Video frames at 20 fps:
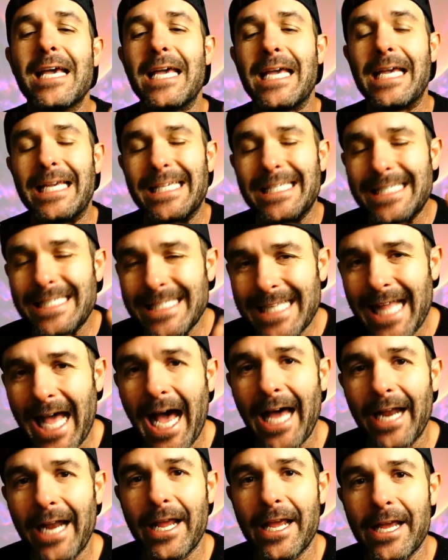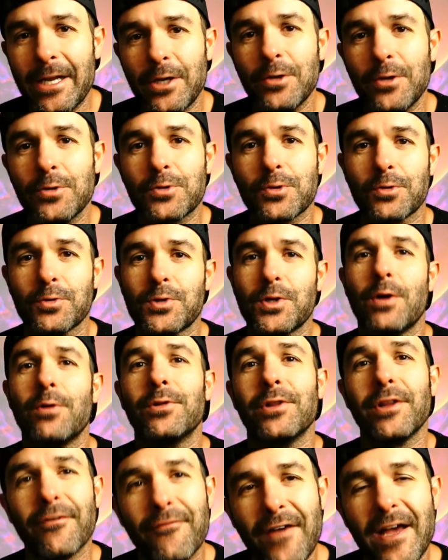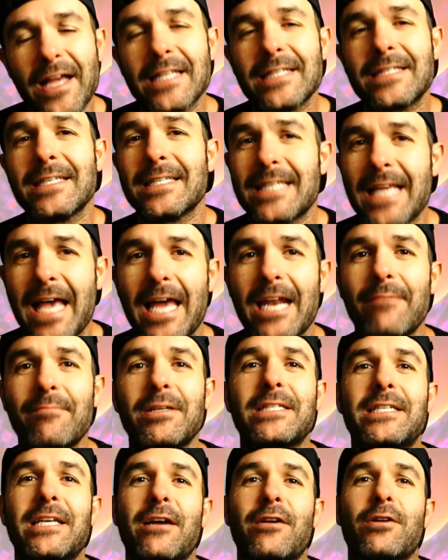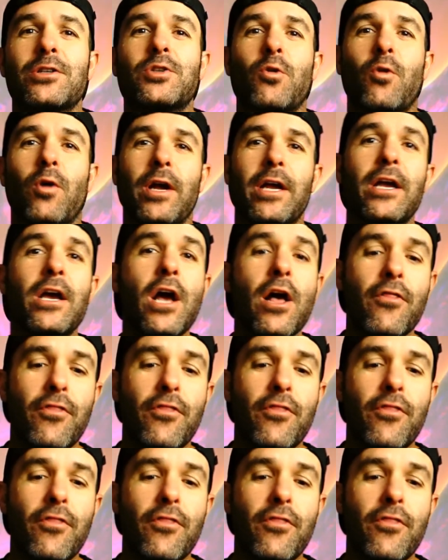is not a neutral zone. The fence is enemy territory.